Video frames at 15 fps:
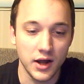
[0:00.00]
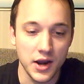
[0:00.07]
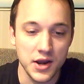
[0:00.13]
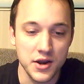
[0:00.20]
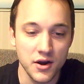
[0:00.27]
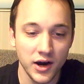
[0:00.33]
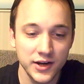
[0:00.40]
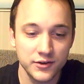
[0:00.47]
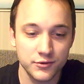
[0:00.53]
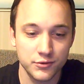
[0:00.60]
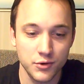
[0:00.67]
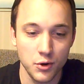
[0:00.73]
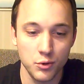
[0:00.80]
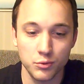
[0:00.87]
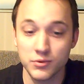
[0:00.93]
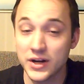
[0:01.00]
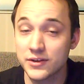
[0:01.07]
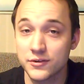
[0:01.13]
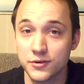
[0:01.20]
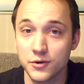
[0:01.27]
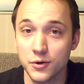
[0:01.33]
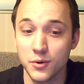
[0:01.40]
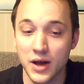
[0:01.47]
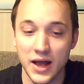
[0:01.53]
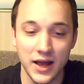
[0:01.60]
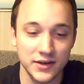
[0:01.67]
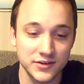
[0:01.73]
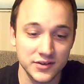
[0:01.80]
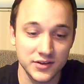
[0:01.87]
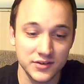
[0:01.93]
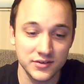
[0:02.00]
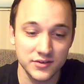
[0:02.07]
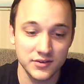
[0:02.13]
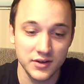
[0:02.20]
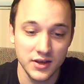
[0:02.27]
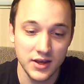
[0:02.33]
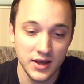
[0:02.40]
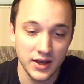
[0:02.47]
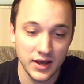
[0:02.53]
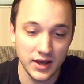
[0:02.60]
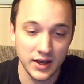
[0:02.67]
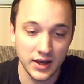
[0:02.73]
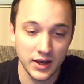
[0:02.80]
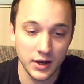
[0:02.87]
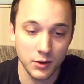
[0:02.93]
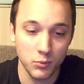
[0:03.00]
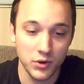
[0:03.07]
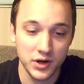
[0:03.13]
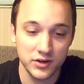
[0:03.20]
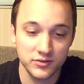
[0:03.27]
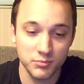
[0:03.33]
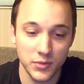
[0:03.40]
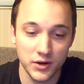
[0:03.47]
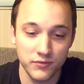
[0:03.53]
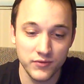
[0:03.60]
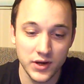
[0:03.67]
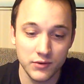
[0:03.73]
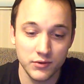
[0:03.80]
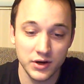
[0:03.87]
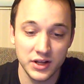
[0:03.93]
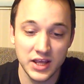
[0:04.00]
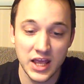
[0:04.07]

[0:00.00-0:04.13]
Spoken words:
Nitro Retro asks, what is my favorite